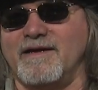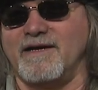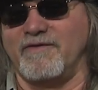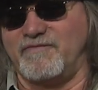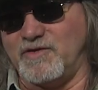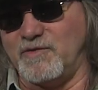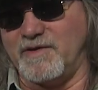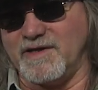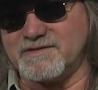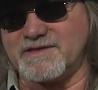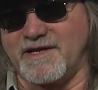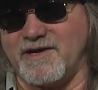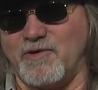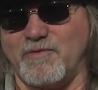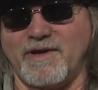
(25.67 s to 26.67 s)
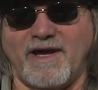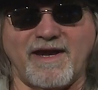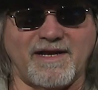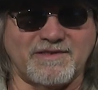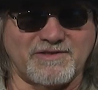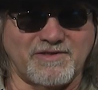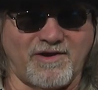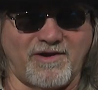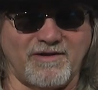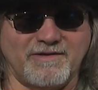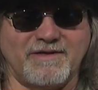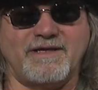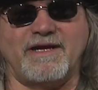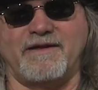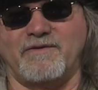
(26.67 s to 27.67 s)
A few years ago when I got
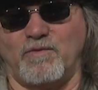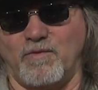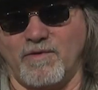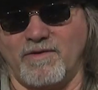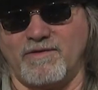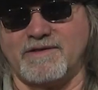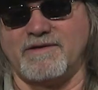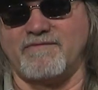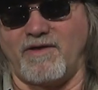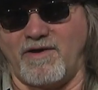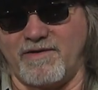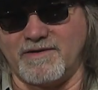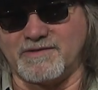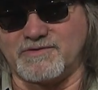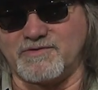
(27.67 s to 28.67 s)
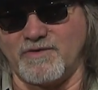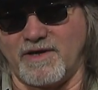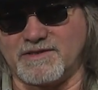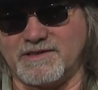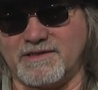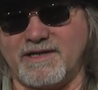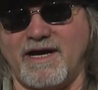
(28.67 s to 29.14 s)
started in the world of art instruction,